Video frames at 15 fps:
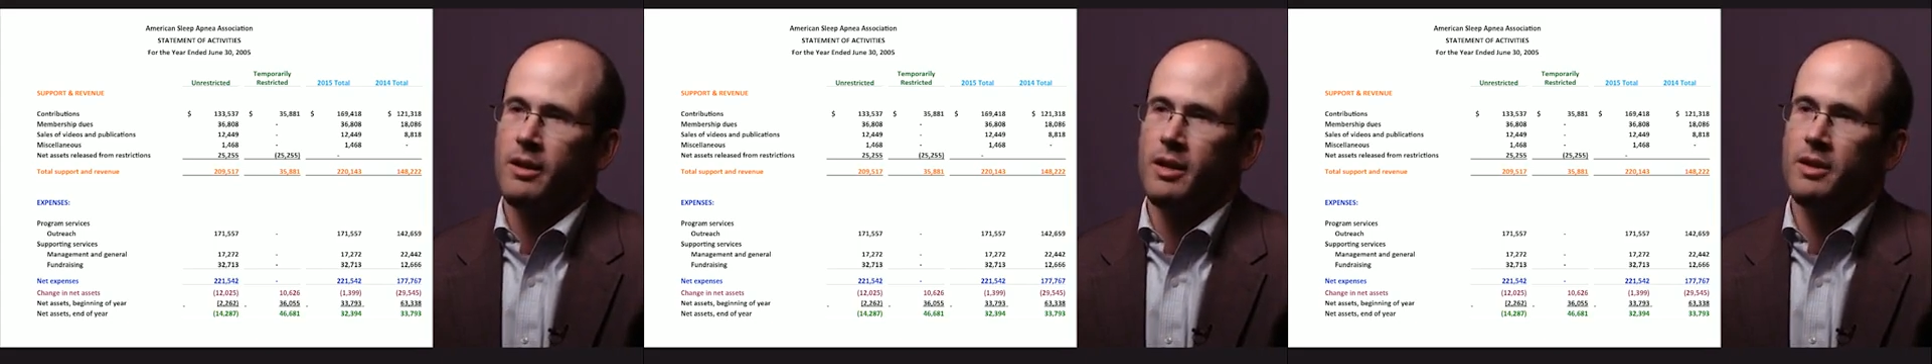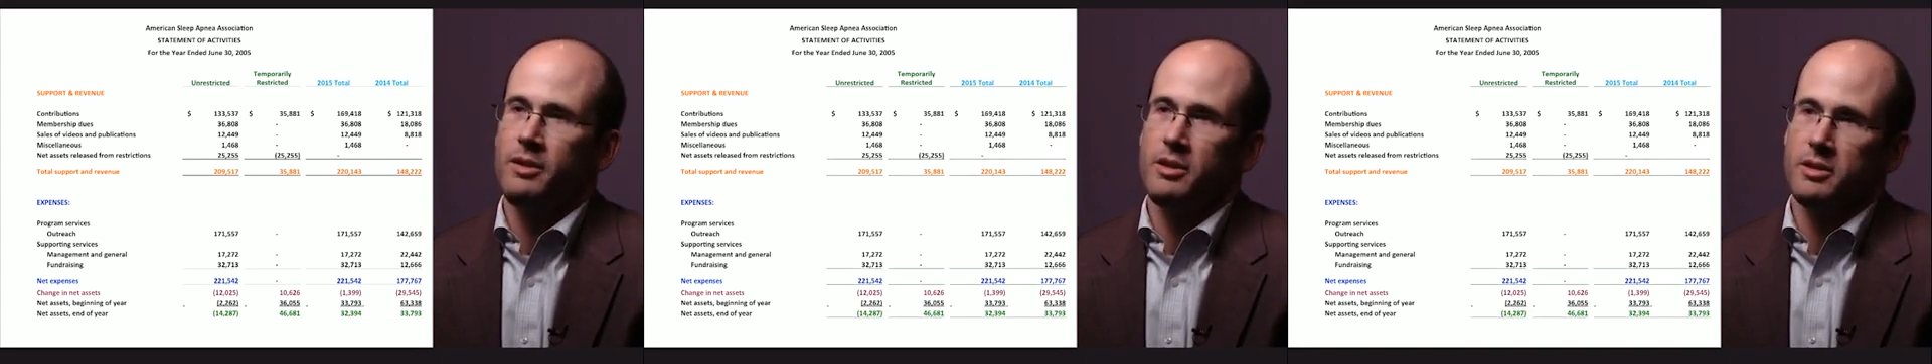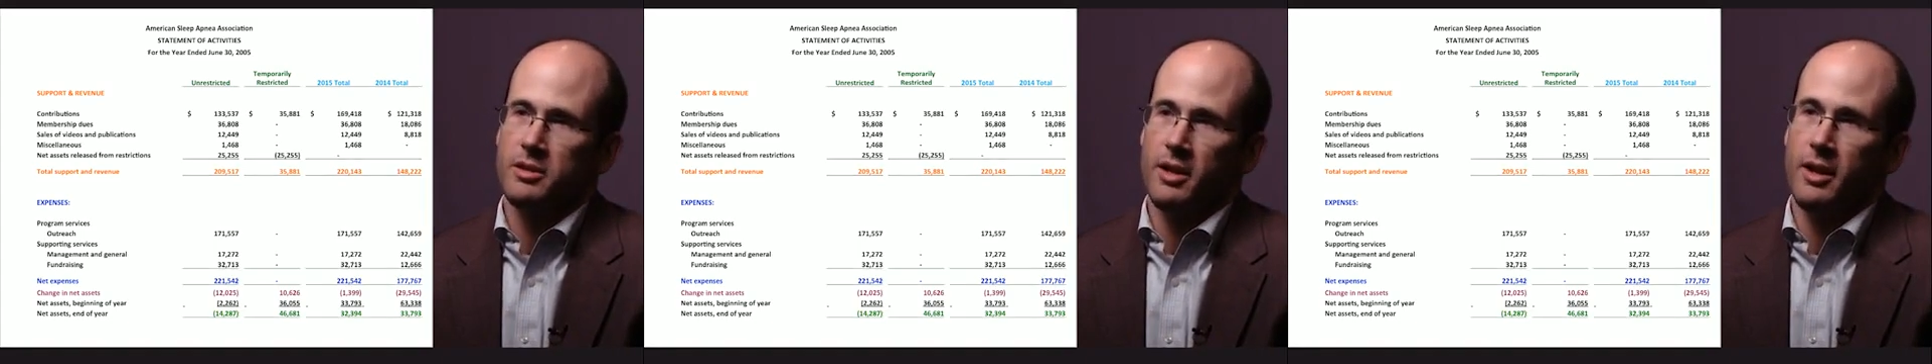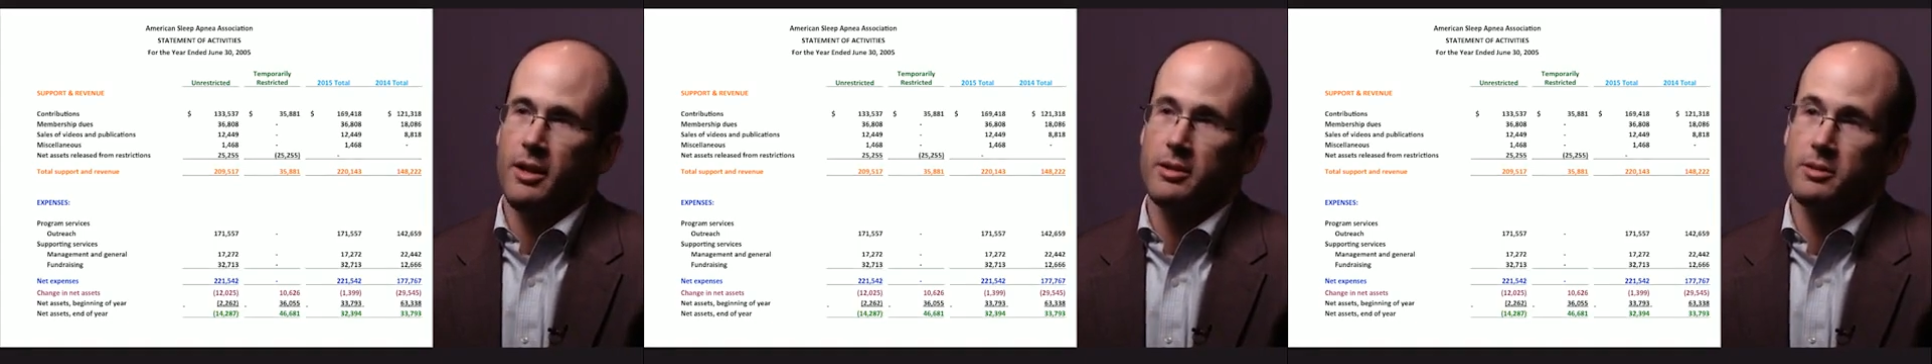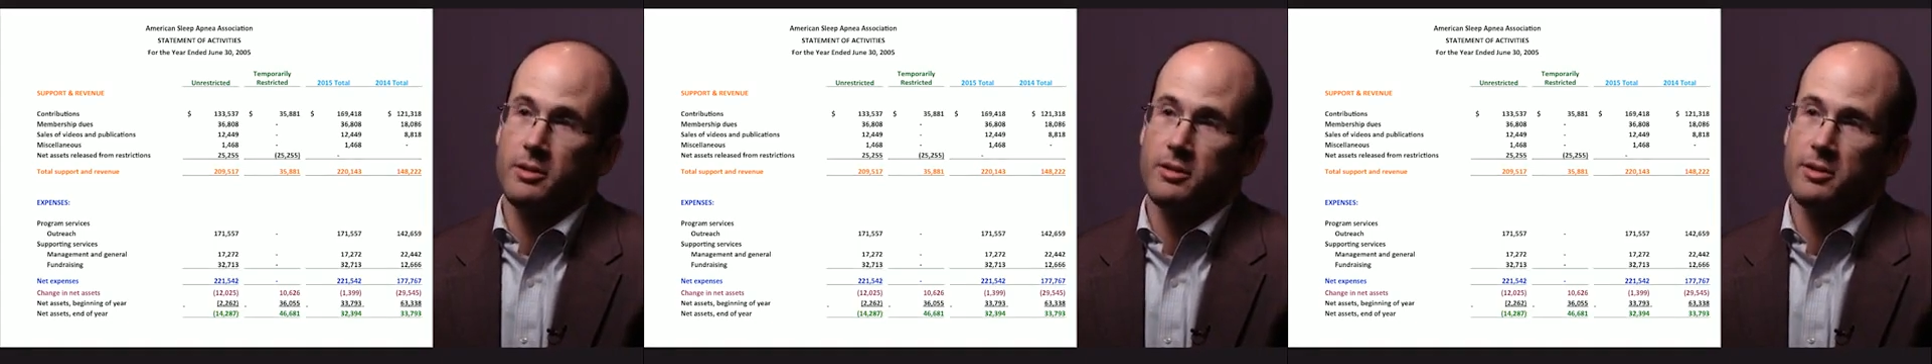In this
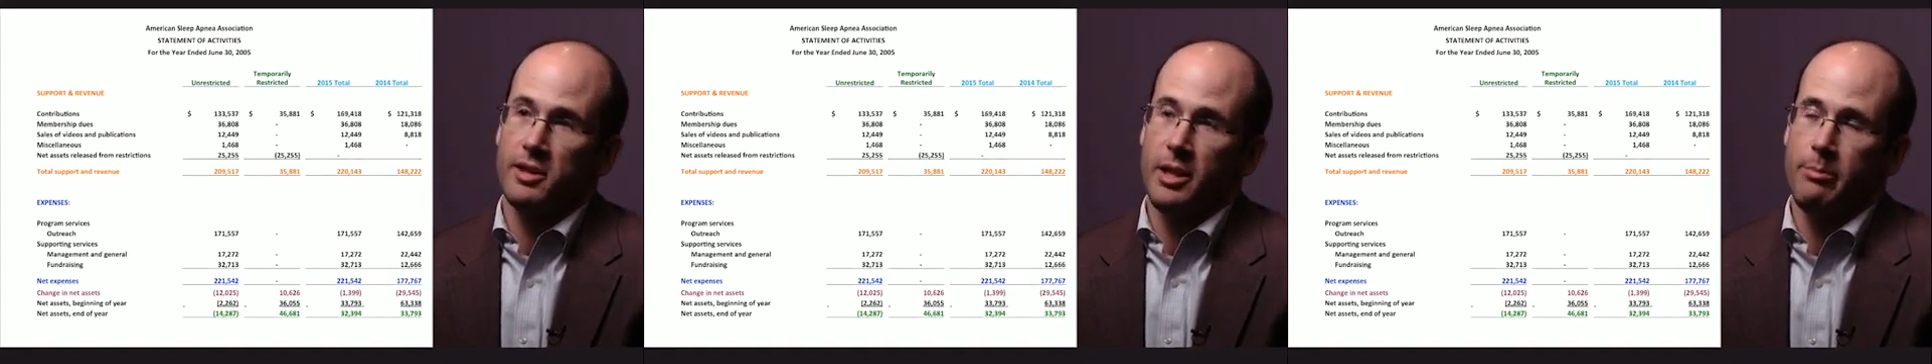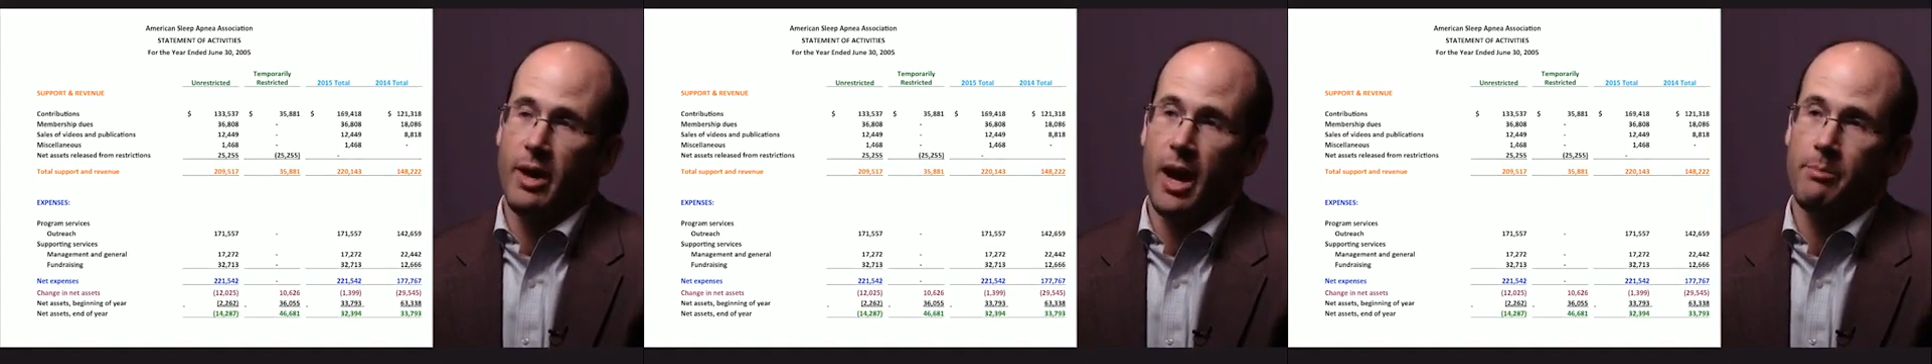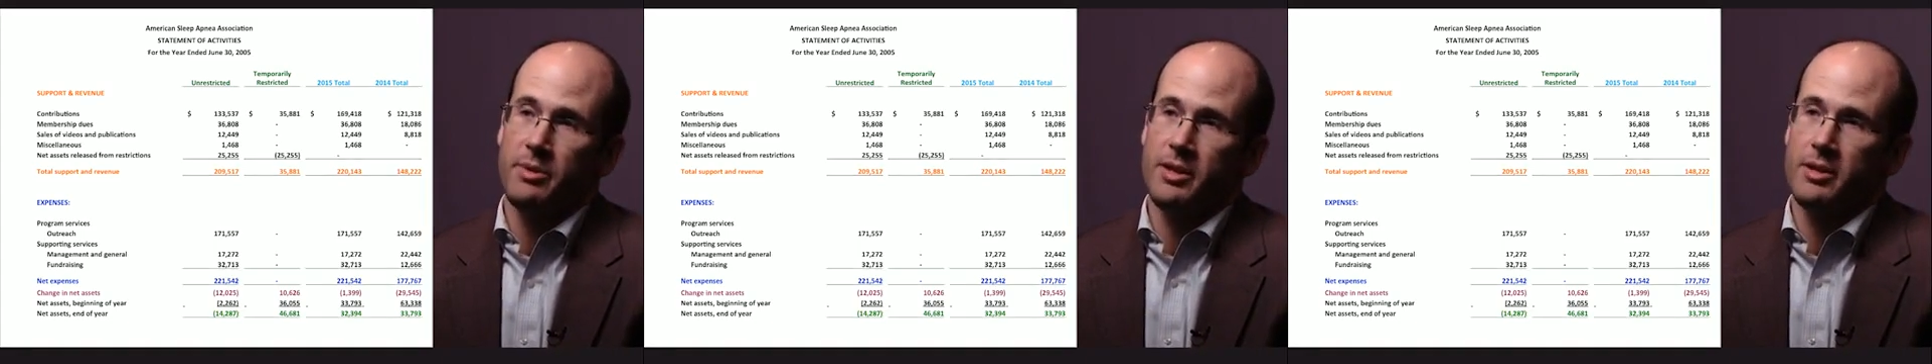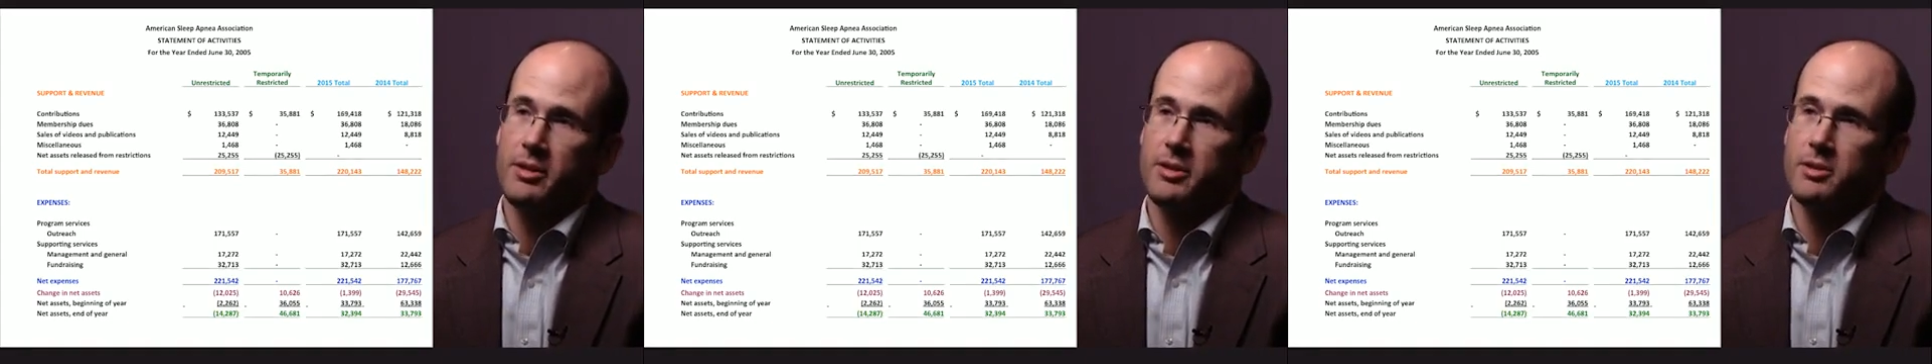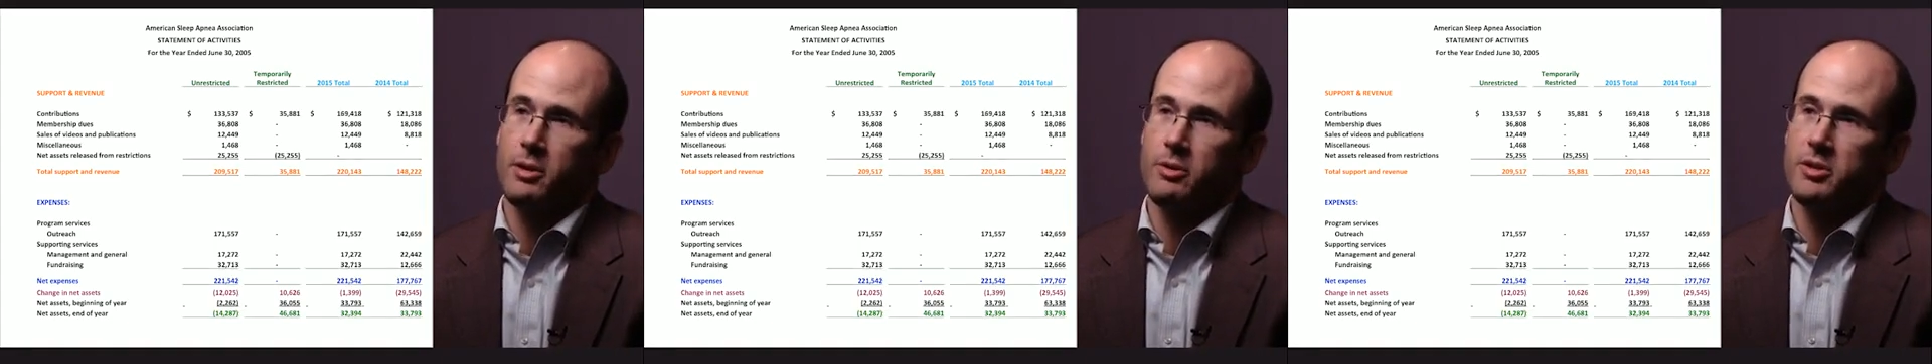case, the Sleep Apnea
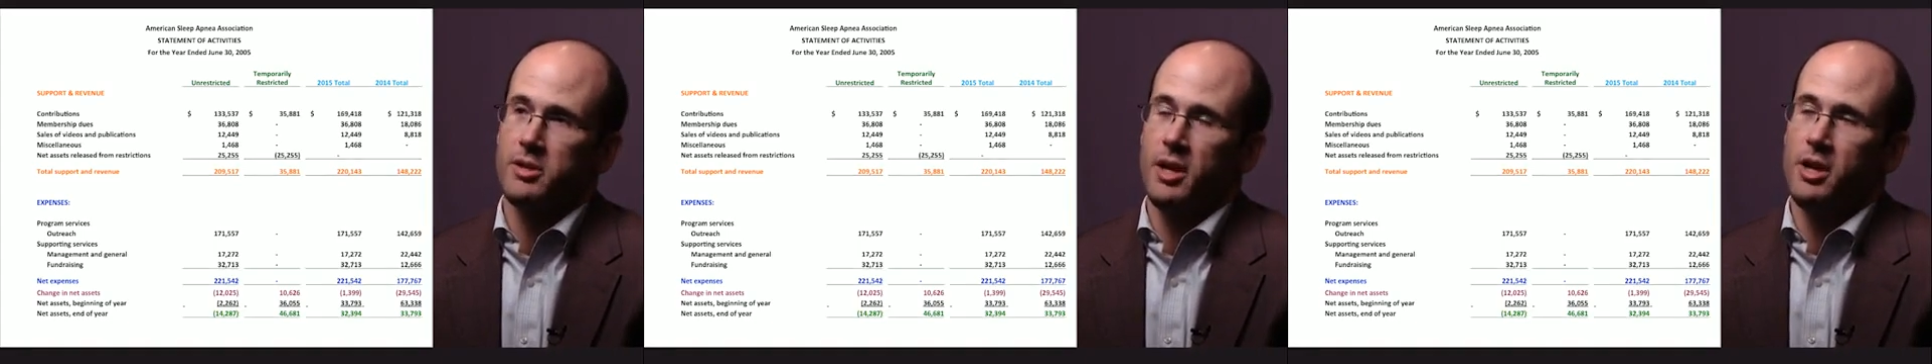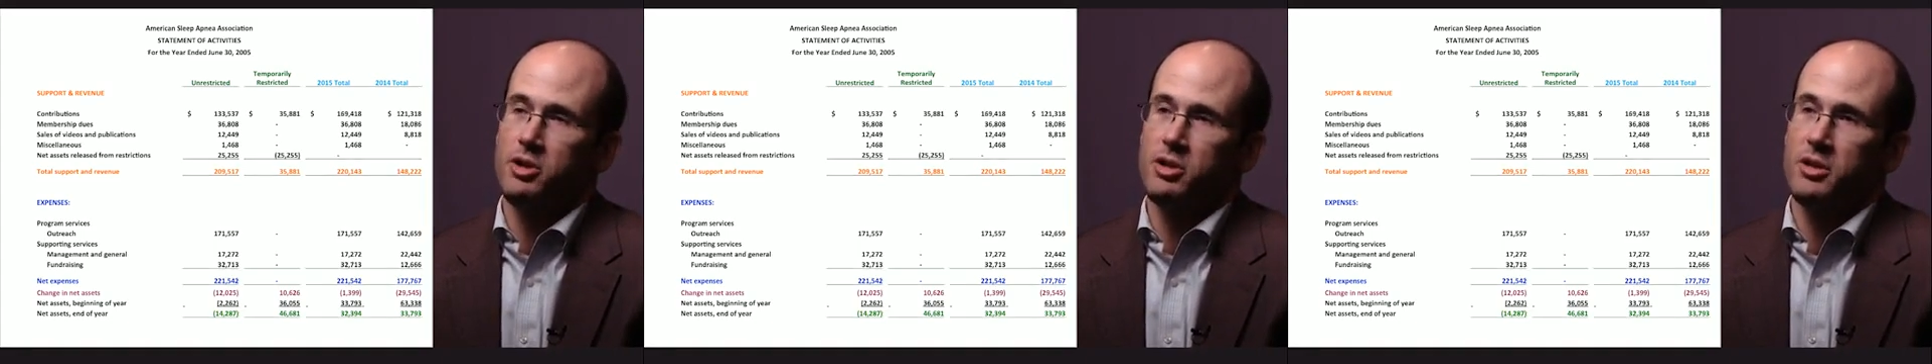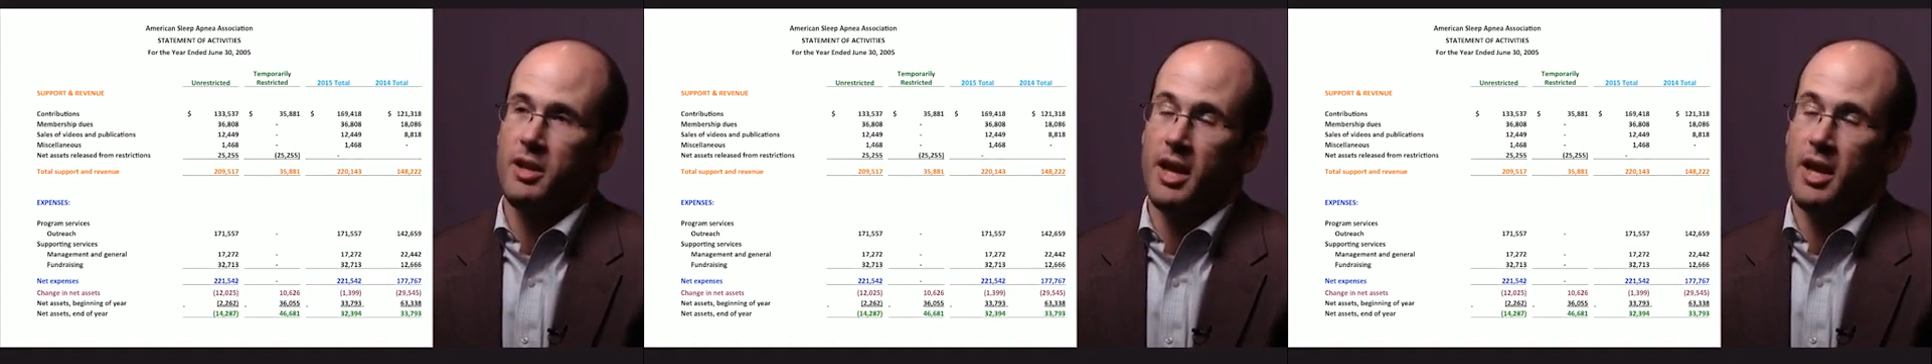Association